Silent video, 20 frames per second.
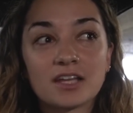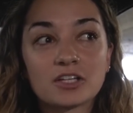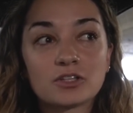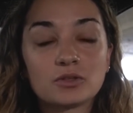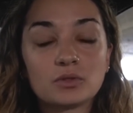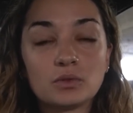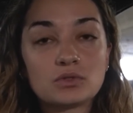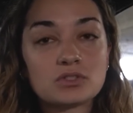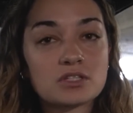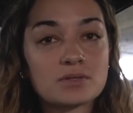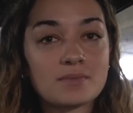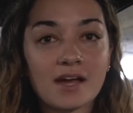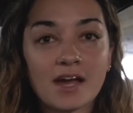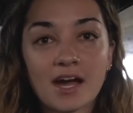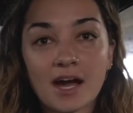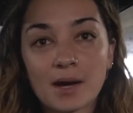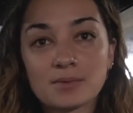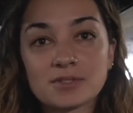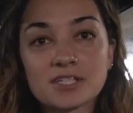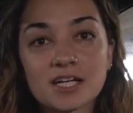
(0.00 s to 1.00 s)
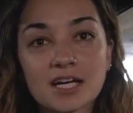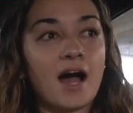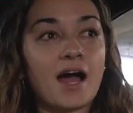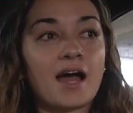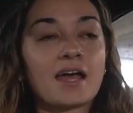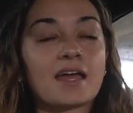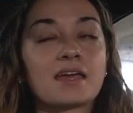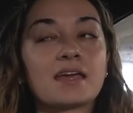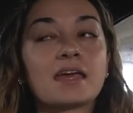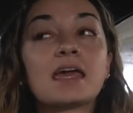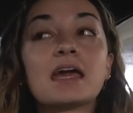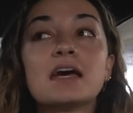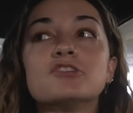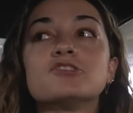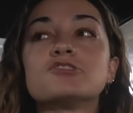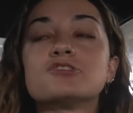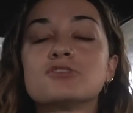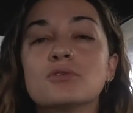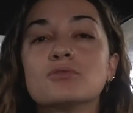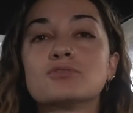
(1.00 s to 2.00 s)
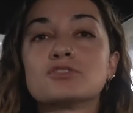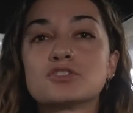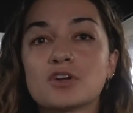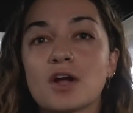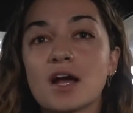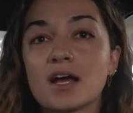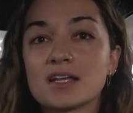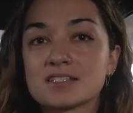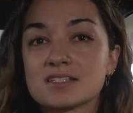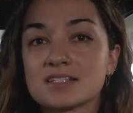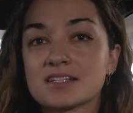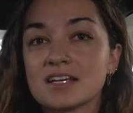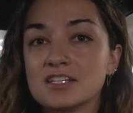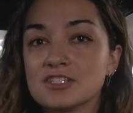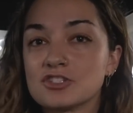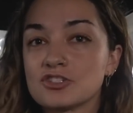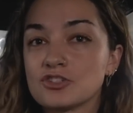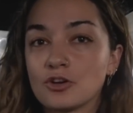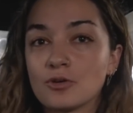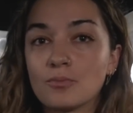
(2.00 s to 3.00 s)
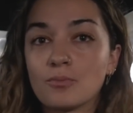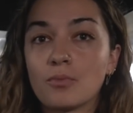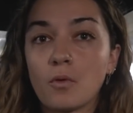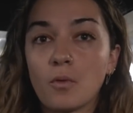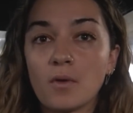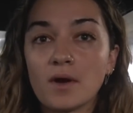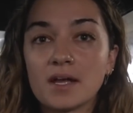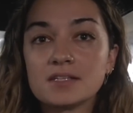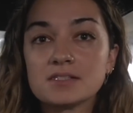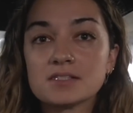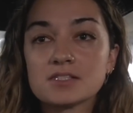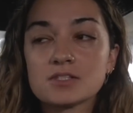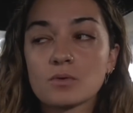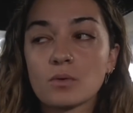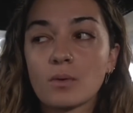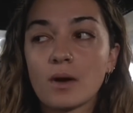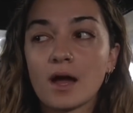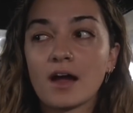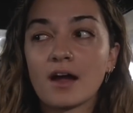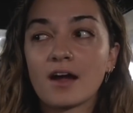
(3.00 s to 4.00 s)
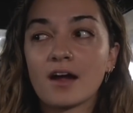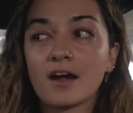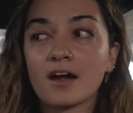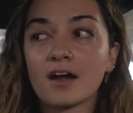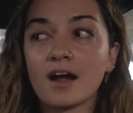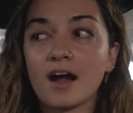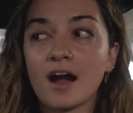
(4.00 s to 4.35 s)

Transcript: like losing my appetite i get so stressed at certain points where